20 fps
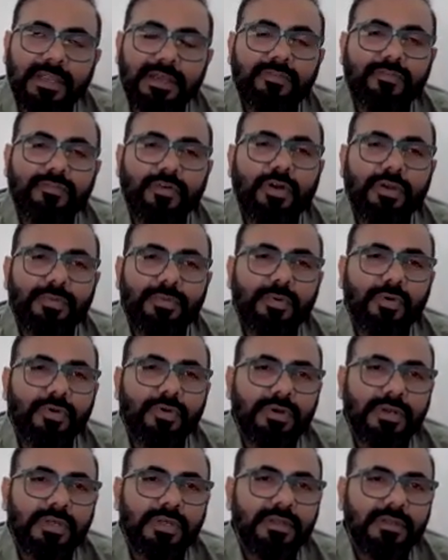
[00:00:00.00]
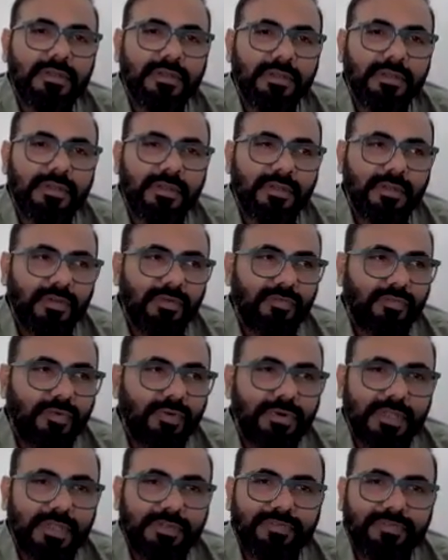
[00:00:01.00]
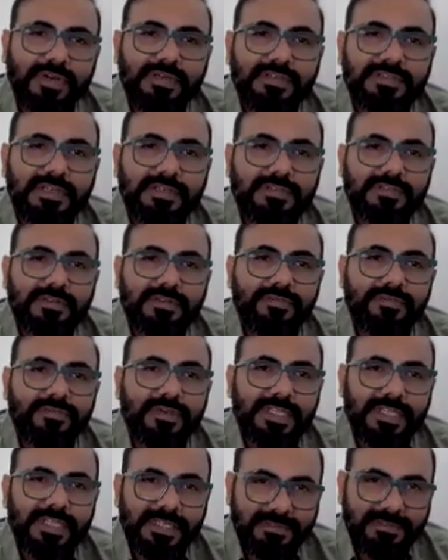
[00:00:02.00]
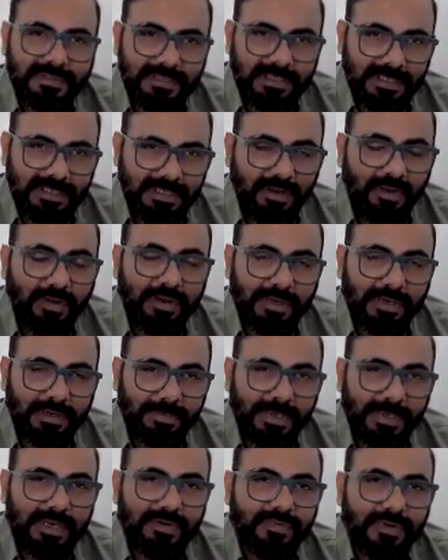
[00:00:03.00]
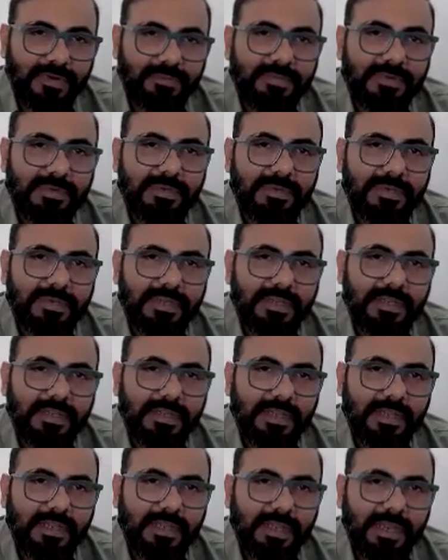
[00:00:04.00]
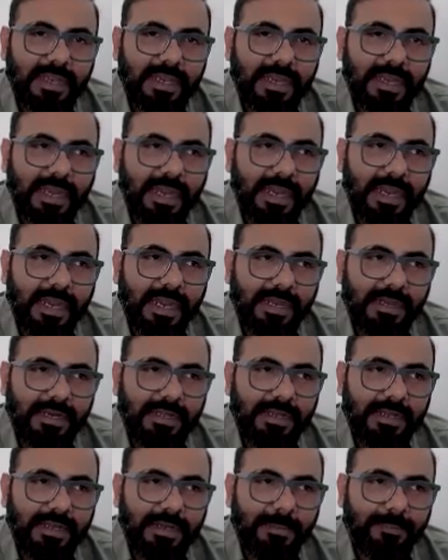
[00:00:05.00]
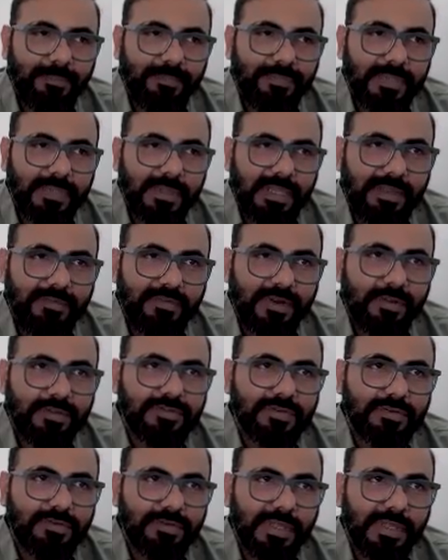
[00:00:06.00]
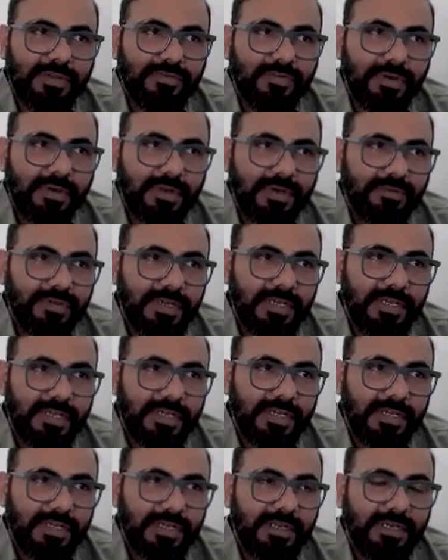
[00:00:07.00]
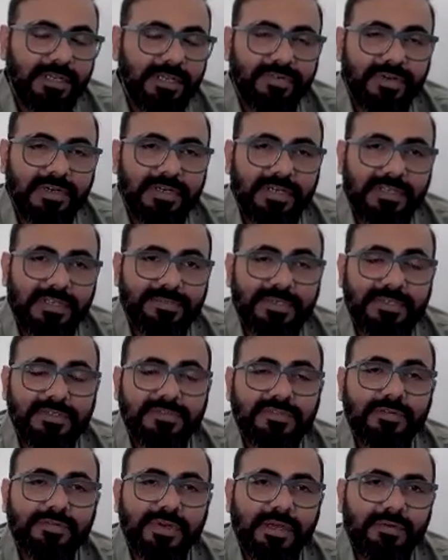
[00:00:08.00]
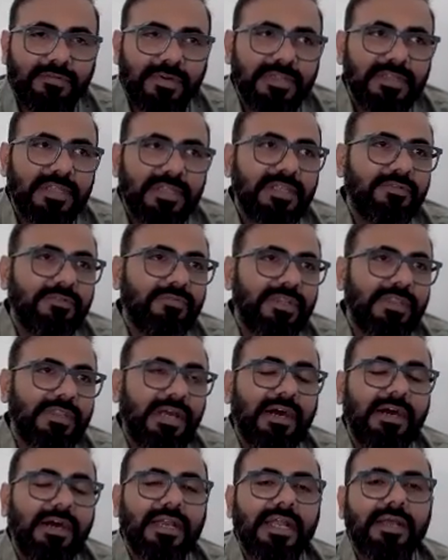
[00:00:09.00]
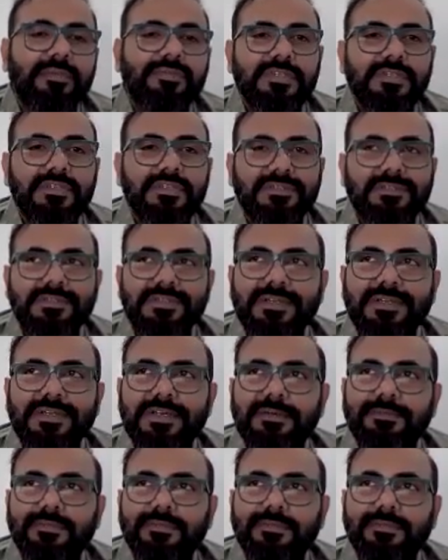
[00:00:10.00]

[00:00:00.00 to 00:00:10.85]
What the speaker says: kind of onboard four different sets of leagues on our platform, and they were also looking for a very different experience. So one thing with our apps is